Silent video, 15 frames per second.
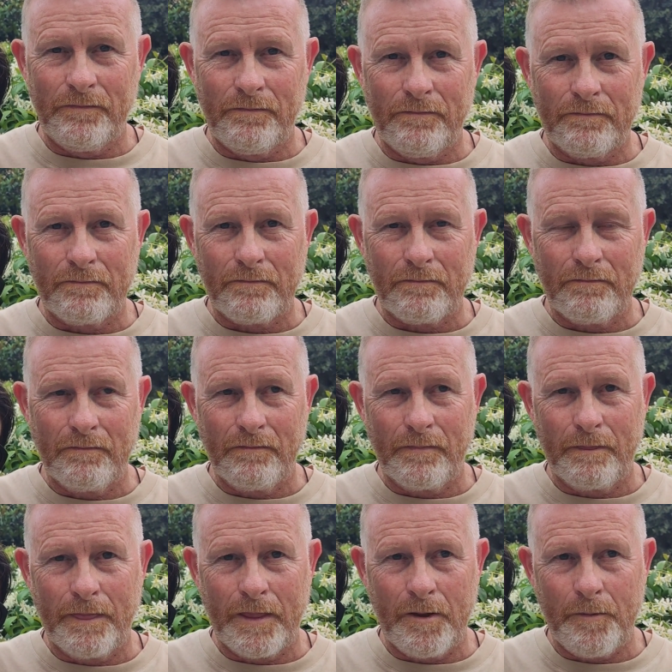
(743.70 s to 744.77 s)

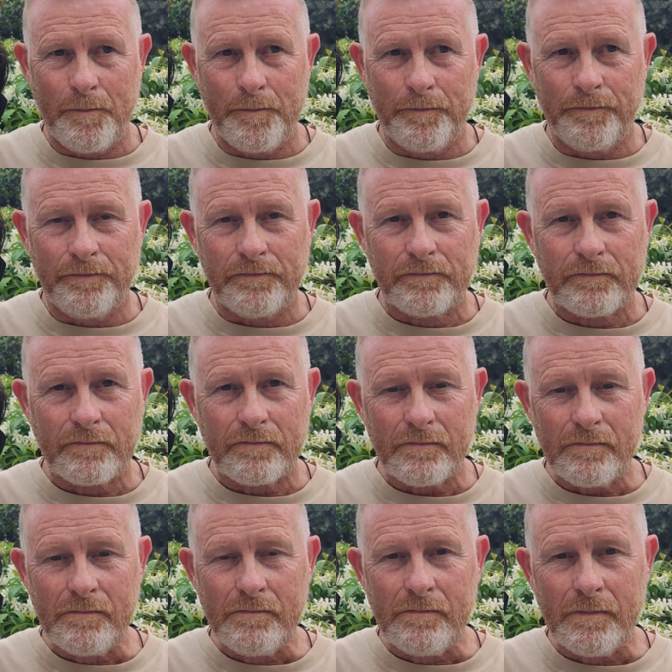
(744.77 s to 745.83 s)

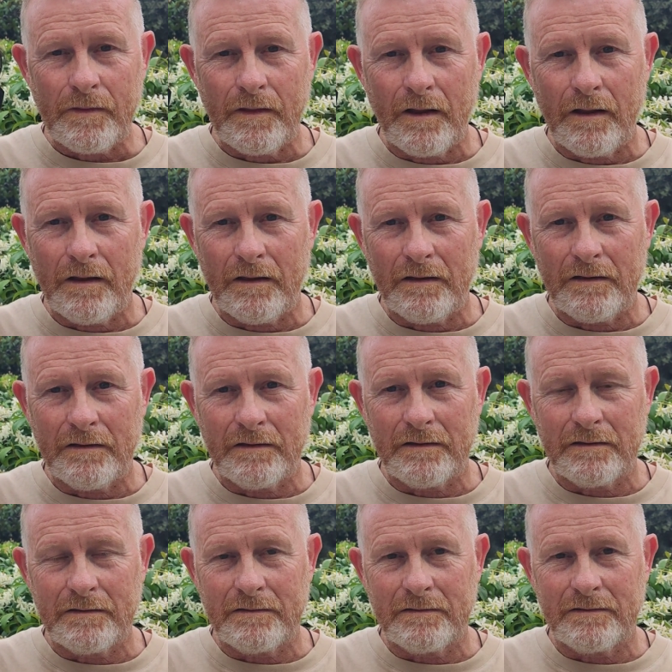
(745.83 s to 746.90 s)

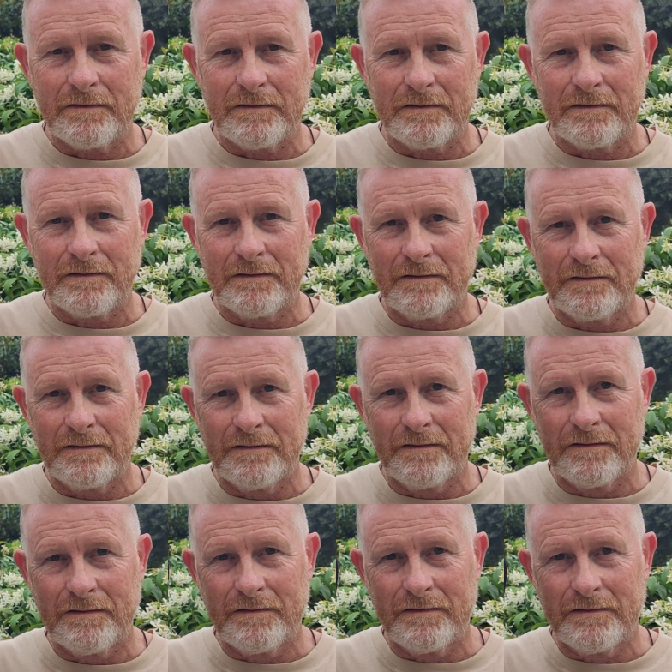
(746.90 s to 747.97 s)

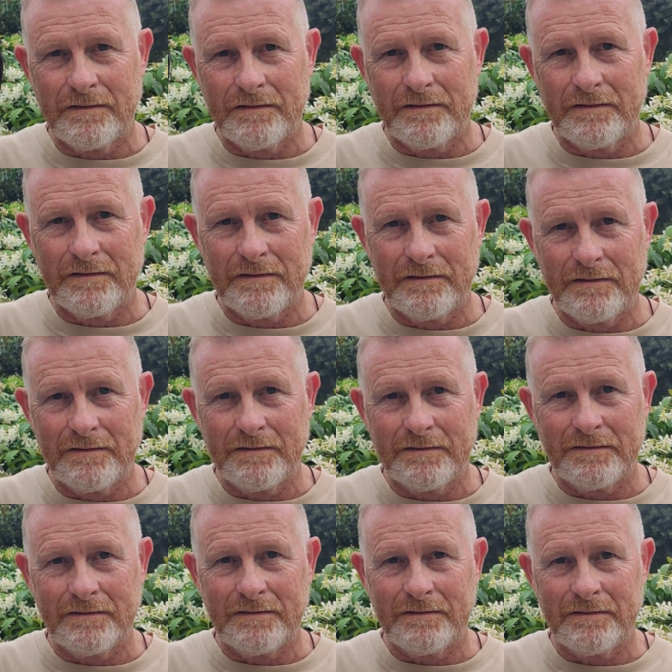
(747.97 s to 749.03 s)

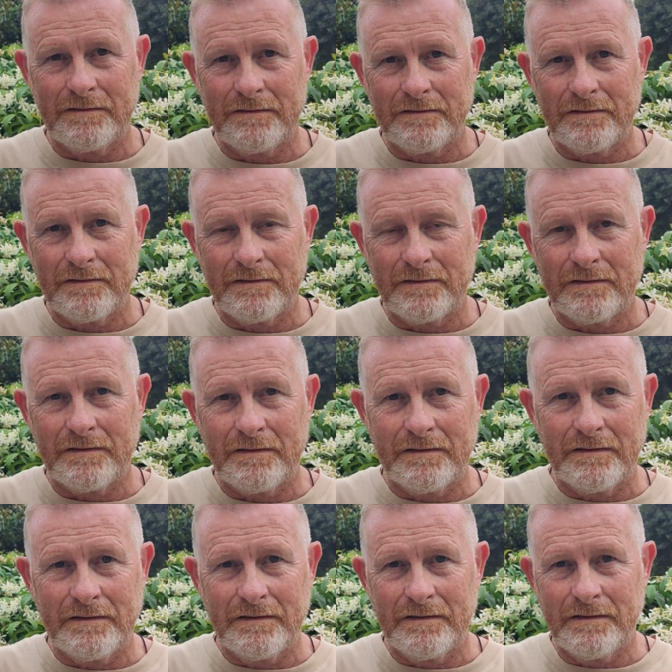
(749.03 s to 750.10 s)

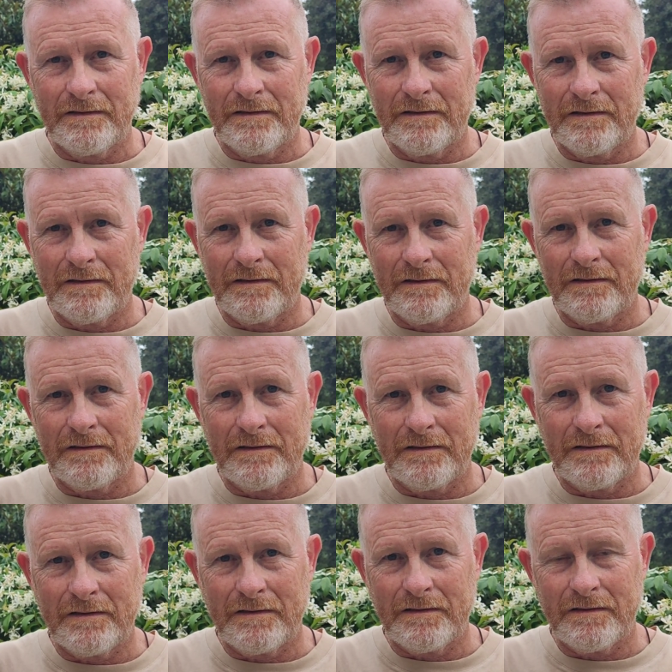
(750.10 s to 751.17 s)

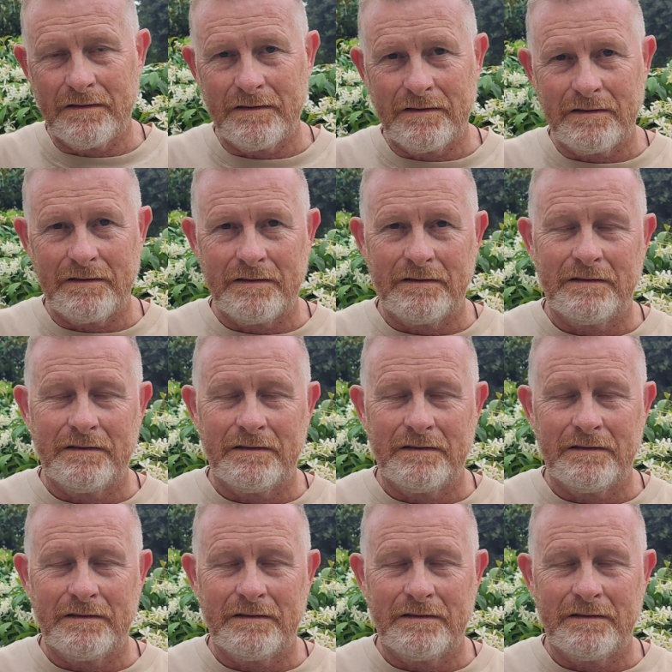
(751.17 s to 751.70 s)
The person shown says nothing.